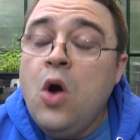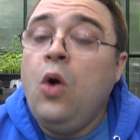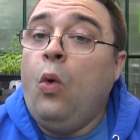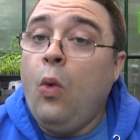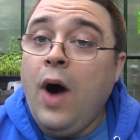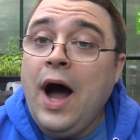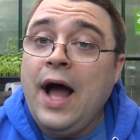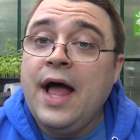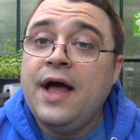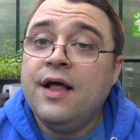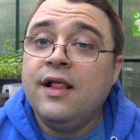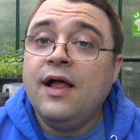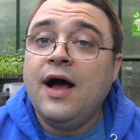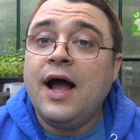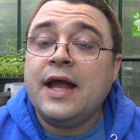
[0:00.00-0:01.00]

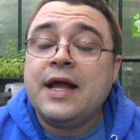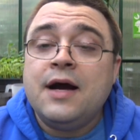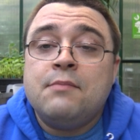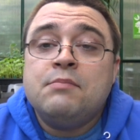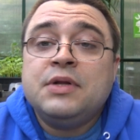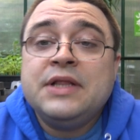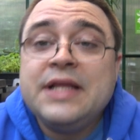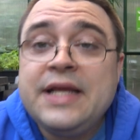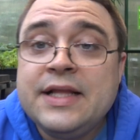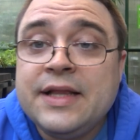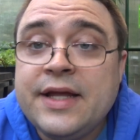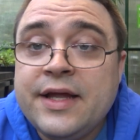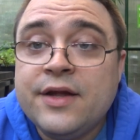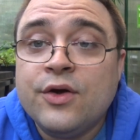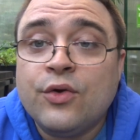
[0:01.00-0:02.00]
while I
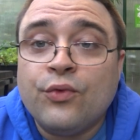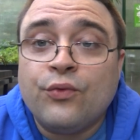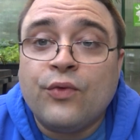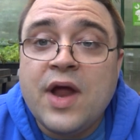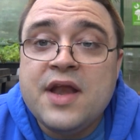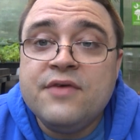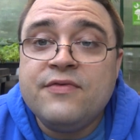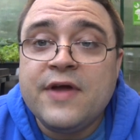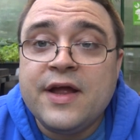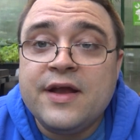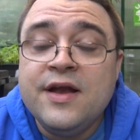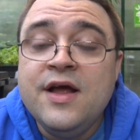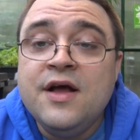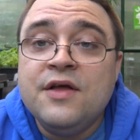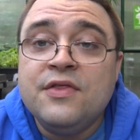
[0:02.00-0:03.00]
completely renovate
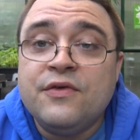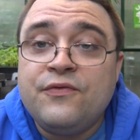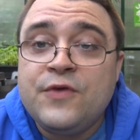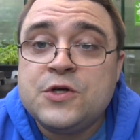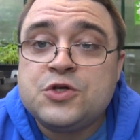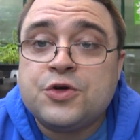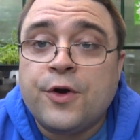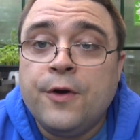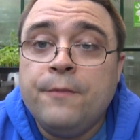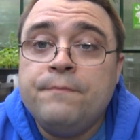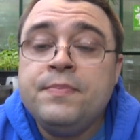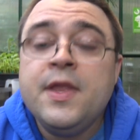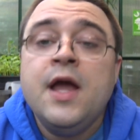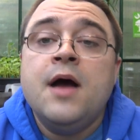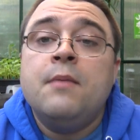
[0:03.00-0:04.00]
the fish room.